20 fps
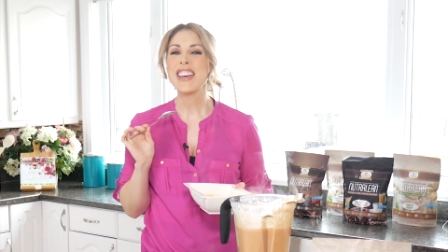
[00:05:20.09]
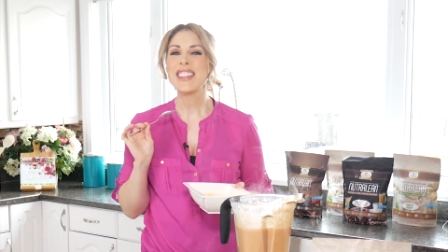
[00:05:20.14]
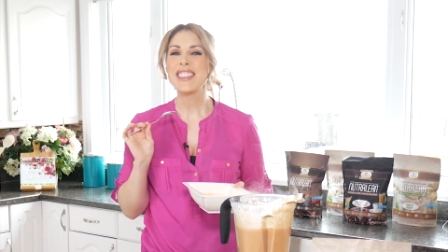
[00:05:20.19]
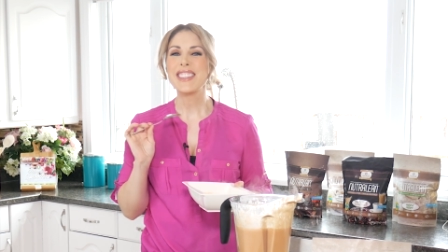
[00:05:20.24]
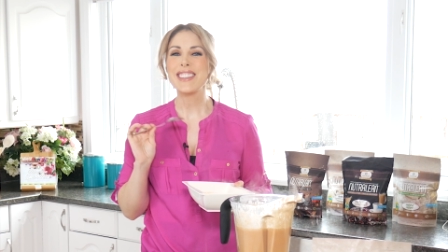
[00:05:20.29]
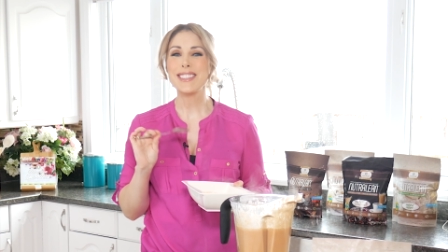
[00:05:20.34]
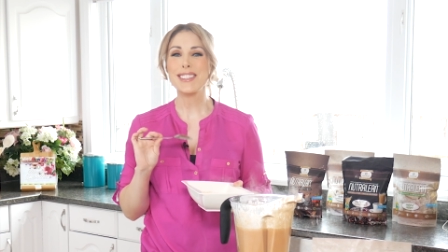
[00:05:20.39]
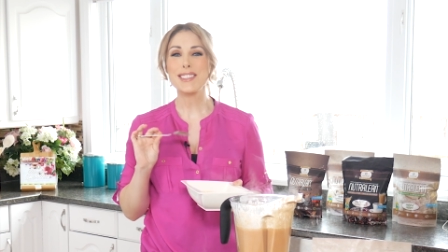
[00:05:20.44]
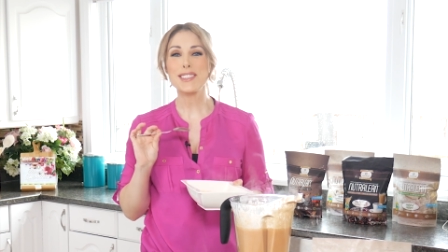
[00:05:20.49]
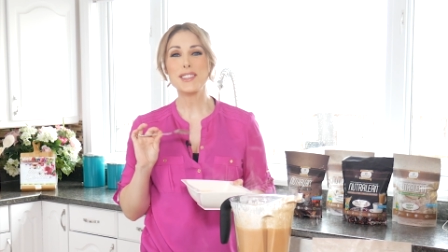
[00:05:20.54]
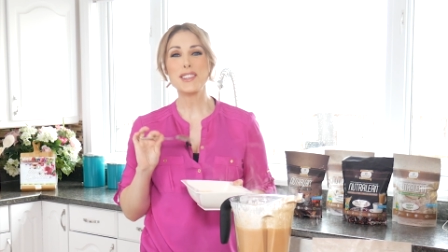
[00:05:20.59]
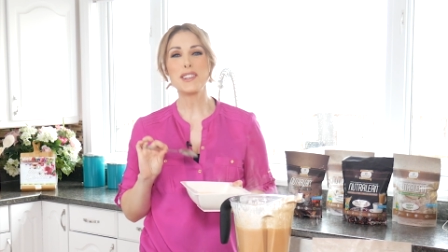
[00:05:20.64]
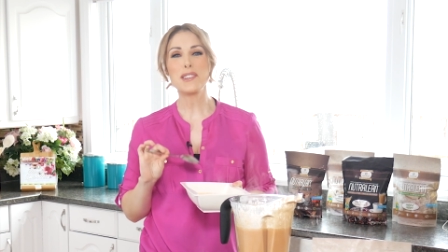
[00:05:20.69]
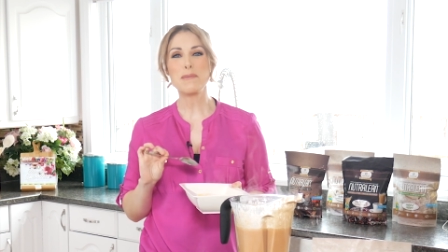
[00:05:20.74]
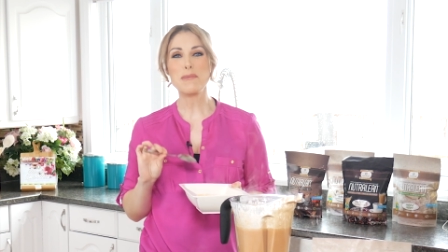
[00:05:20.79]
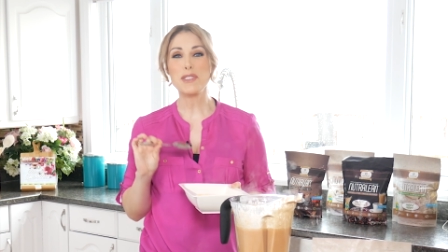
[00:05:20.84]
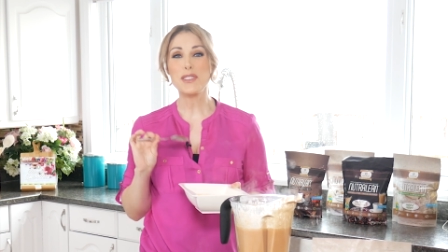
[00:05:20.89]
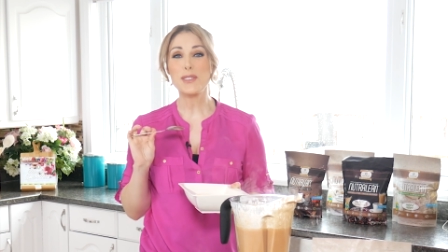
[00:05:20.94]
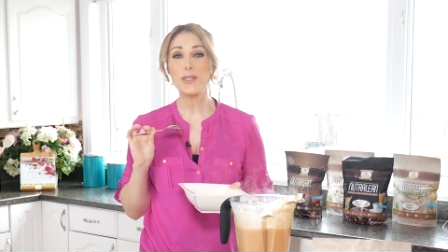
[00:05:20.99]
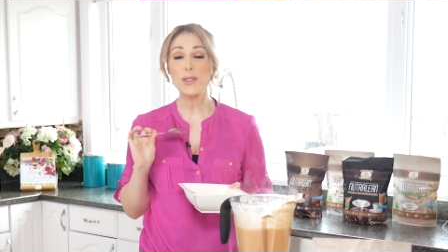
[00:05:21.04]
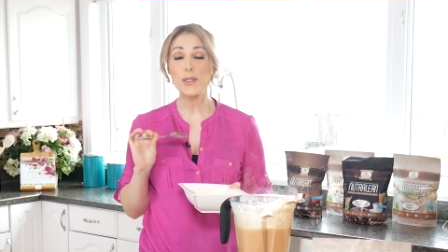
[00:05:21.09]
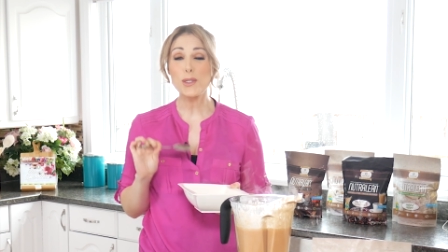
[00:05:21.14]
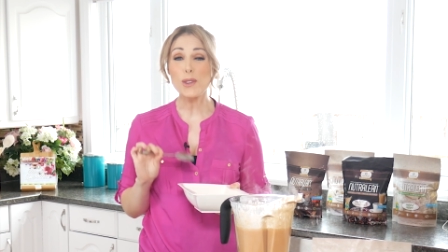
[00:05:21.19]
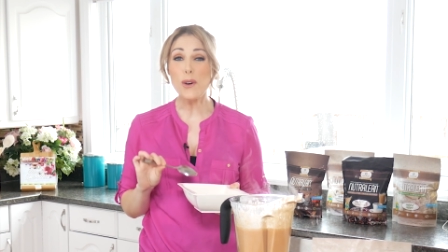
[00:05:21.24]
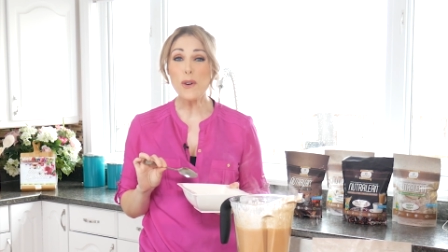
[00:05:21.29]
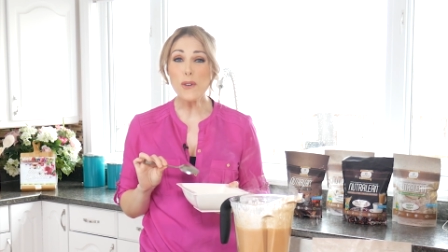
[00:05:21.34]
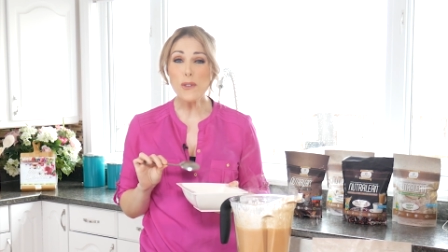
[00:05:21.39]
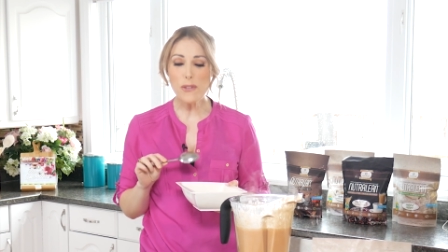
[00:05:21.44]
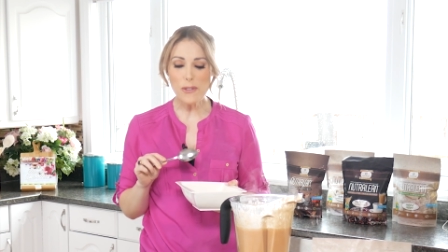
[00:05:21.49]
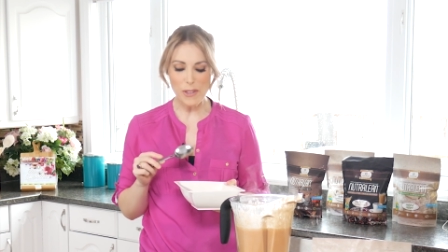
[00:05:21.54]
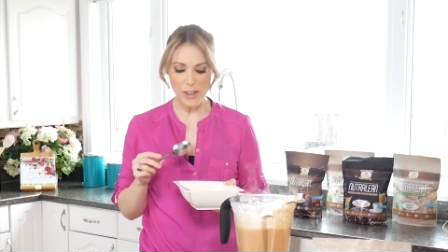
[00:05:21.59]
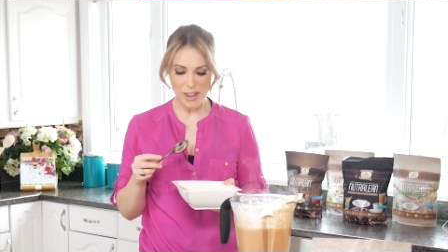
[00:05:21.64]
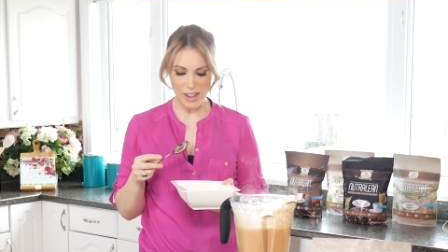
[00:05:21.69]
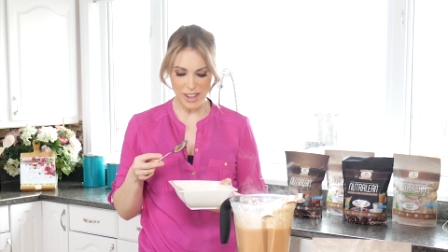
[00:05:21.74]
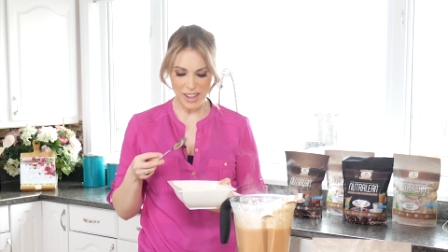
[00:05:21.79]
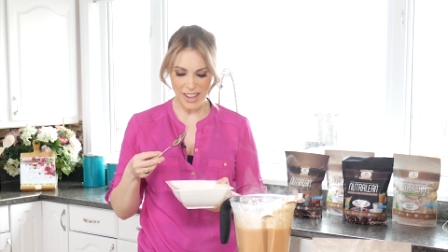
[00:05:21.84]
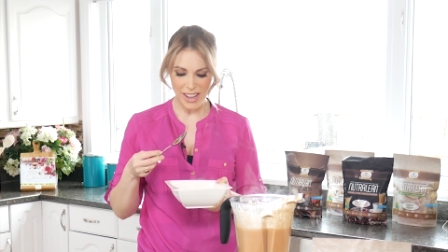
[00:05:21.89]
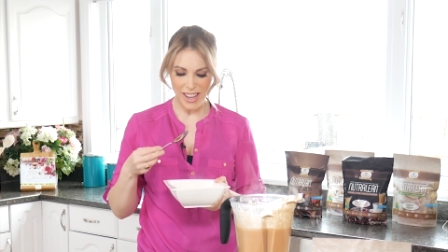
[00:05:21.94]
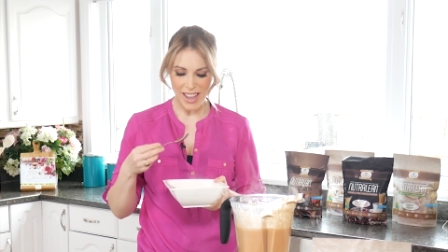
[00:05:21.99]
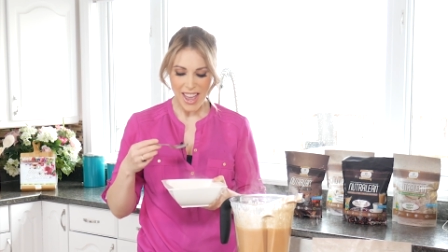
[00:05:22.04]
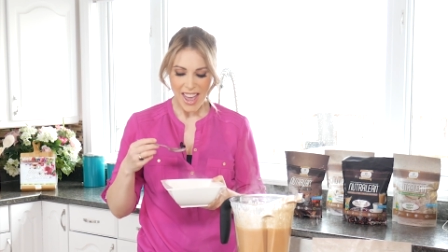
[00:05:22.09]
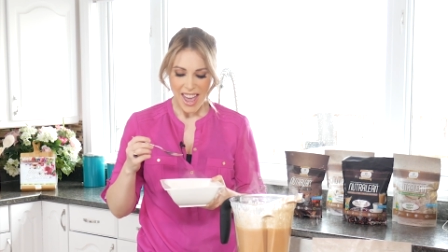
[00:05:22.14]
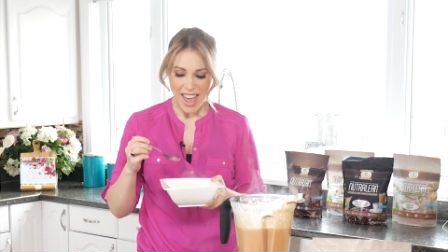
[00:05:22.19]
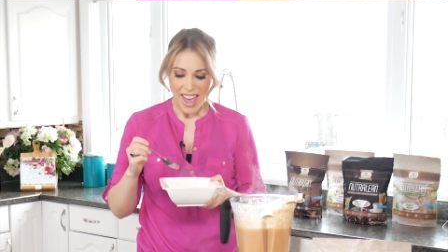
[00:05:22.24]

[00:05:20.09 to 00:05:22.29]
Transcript: This is gonna be so filling,